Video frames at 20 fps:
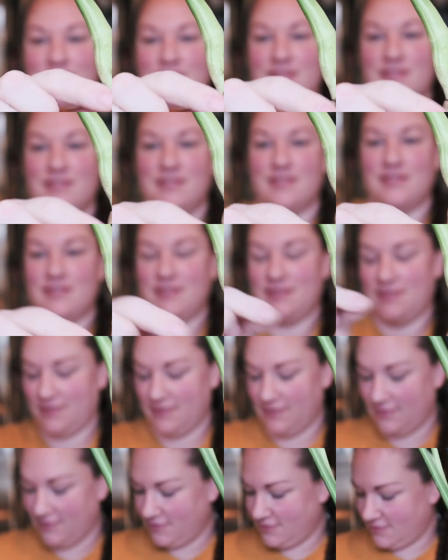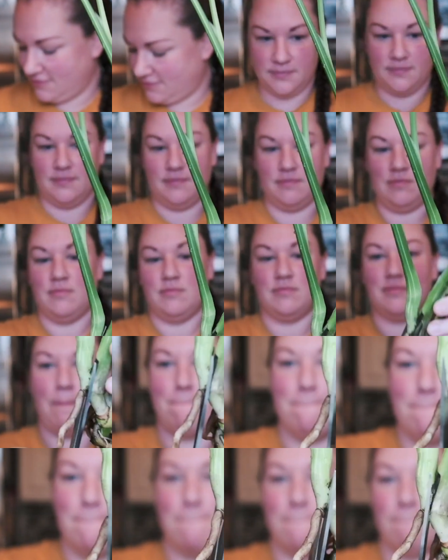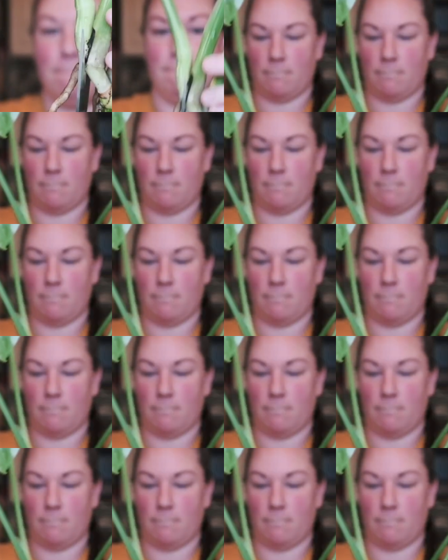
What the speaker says: remember the day like it was yesterday.